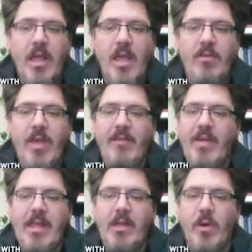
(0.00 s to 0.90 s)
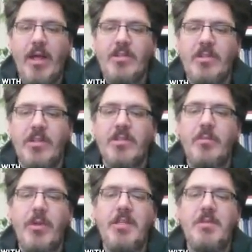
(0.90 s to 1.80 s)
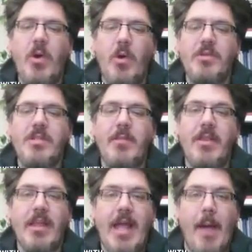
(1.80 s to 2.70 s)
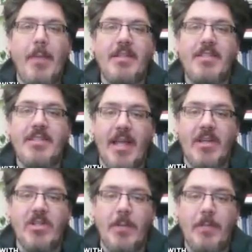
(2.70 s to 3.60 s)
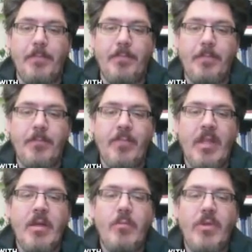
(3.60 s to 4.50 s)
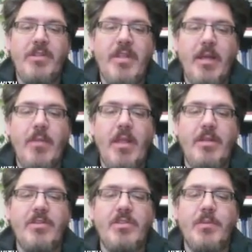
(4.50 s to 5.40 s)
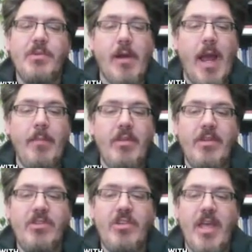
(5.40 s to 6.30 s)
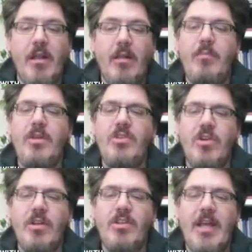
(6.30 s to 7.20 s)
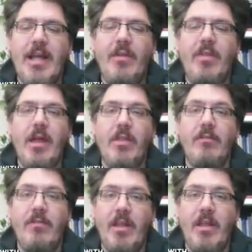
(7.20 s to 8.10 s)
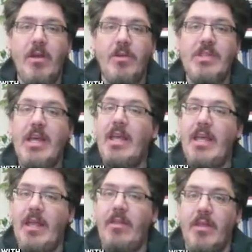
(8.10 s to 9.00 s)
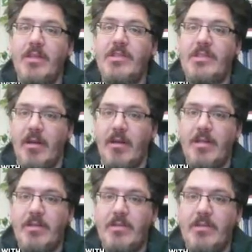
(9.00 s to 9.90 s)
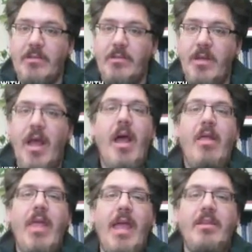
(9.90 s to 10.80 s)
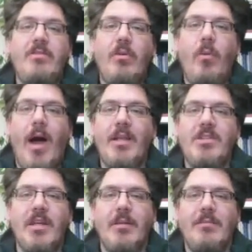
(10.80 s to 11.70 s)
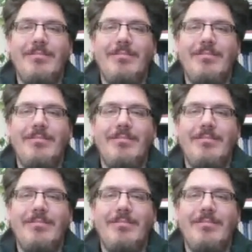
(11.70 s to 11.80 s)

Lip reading: If you have any questions, please post them in the comments section. Please take a minute to subscribe to this channel and be sure to check out the other videos in this series. Thanks for watching.